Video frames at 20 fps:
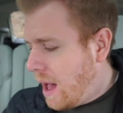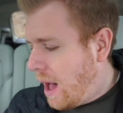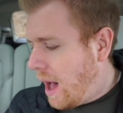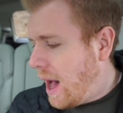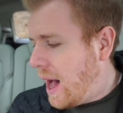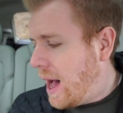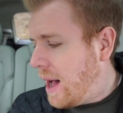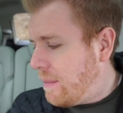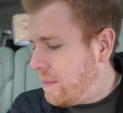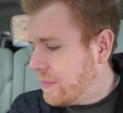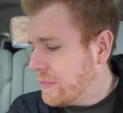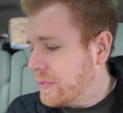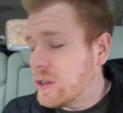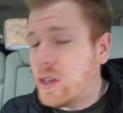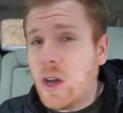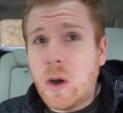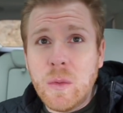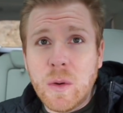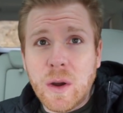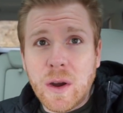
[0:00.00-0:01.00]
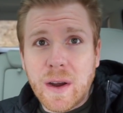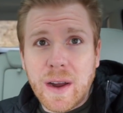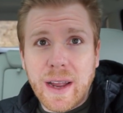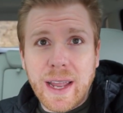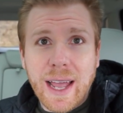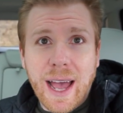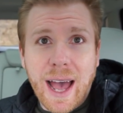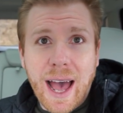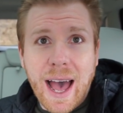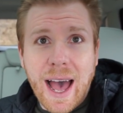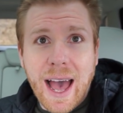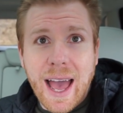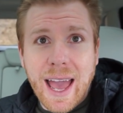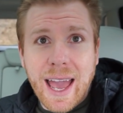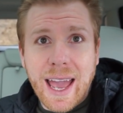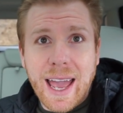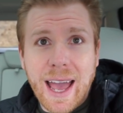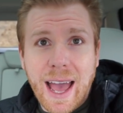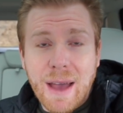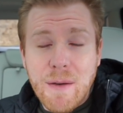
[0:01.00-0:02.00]
Um, don't worry,
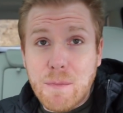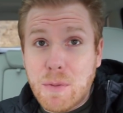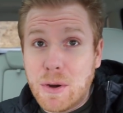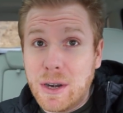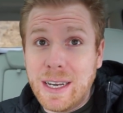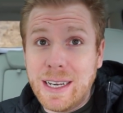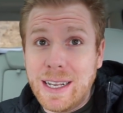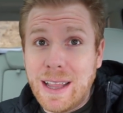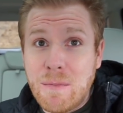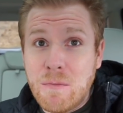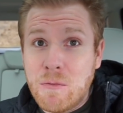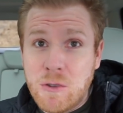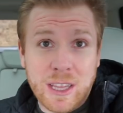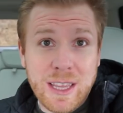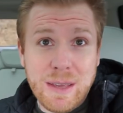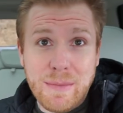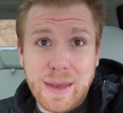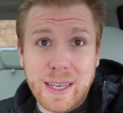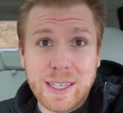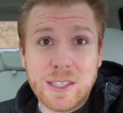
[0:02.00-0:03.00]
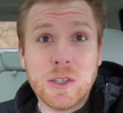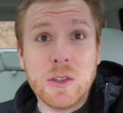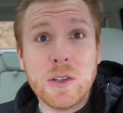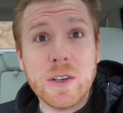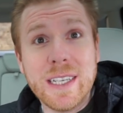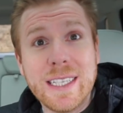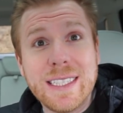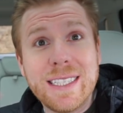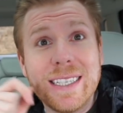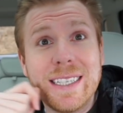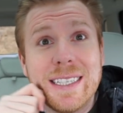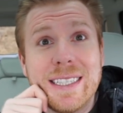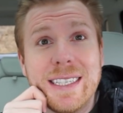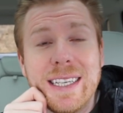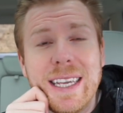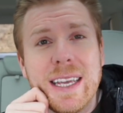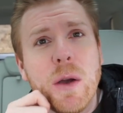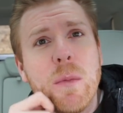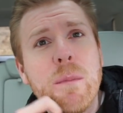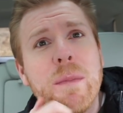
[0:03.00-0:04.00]
I printed them really big so they're easy to see.